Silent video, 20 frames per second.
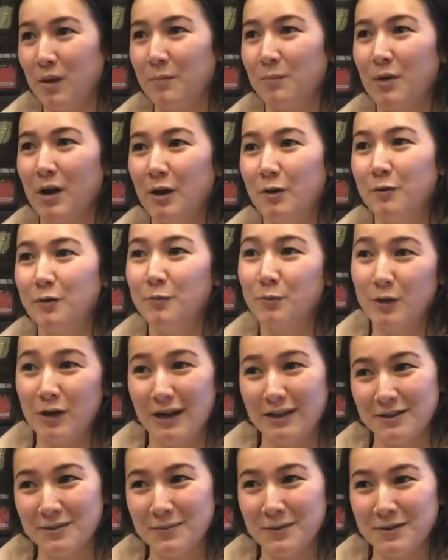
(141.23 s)
But we're
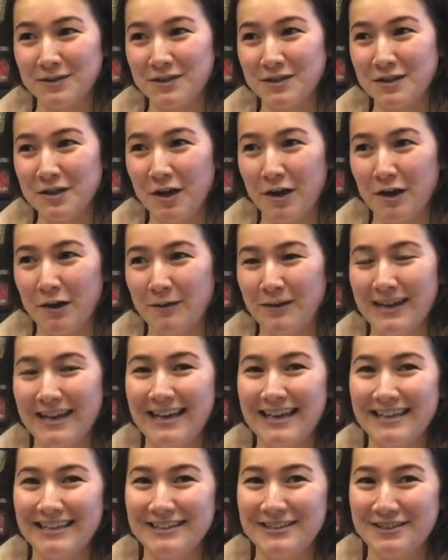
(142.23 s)
not supposed to go
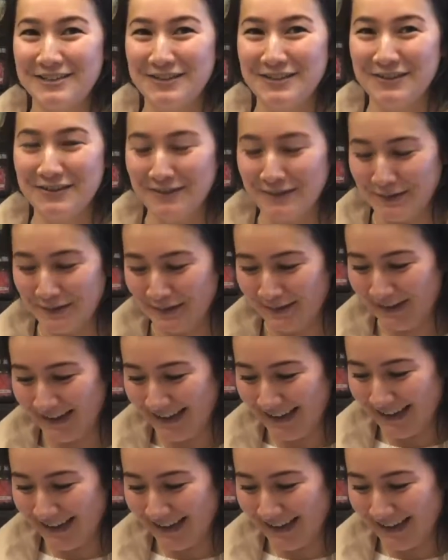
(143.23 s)
into